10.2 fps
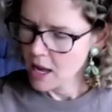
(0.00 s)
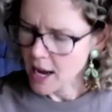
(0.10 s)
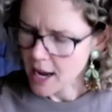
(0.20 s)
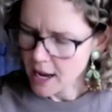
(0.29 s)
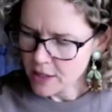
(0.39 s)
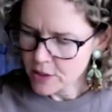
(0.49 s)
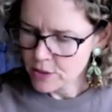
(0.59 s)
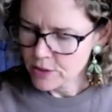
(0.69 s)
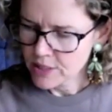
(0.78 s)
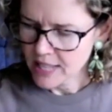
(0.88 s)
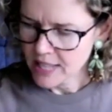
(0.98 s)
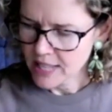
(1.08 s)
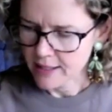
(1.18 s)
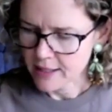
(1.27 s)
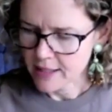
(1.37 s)
are you
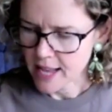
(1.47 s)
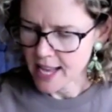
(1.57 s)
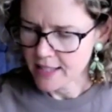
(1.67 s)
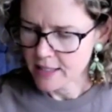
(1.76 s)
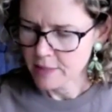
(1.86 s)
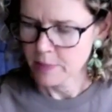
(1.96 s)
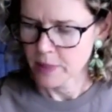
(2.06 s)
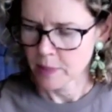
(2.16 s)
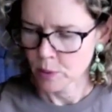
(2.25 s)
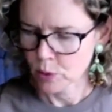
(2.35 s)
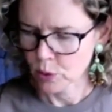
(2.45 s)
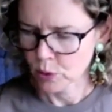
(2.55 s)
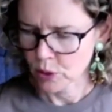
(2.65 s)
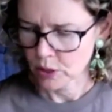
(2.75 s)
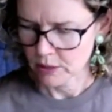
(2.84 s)
saying that people,